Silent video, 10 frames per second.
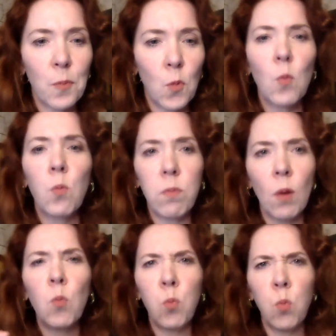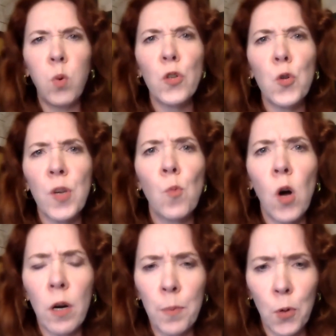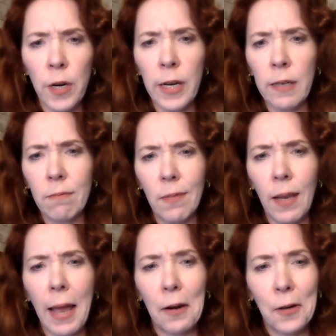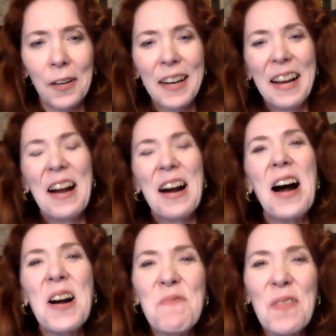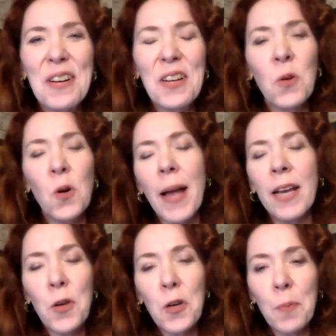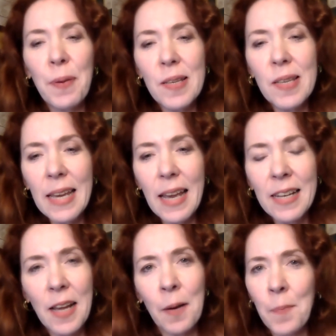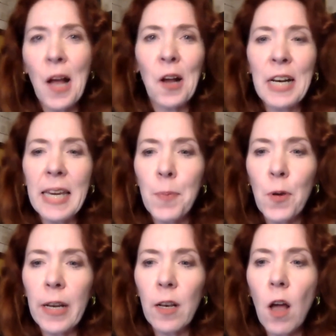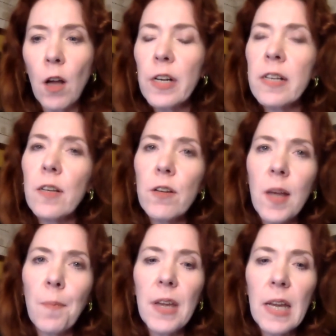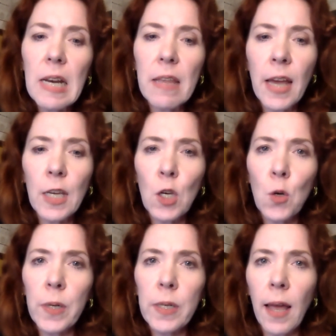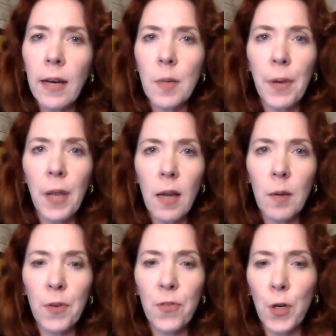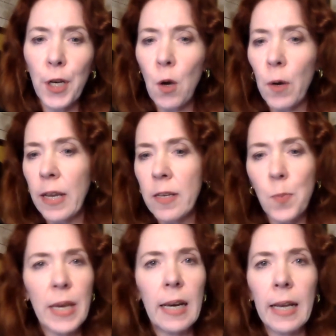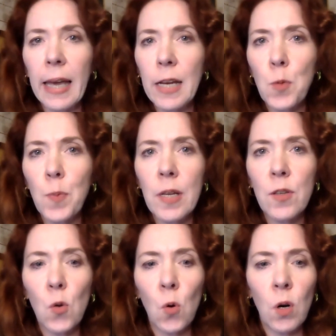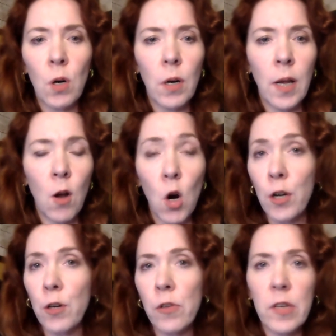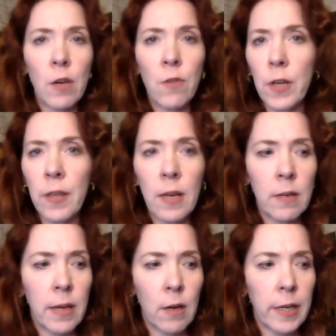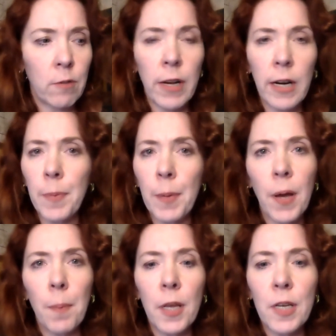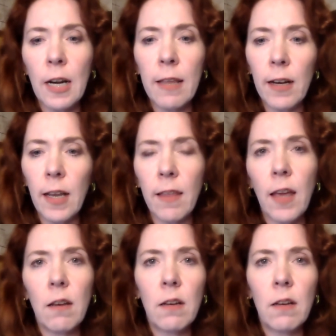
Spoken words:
Well, we'll do some waterboarding later. Norm, I know you're busy and I'm not going to keep you any longer. Is there something that you would like to plug before you go? Any speaking engagements or articles that you've written that are getting ready to be published, anything like that?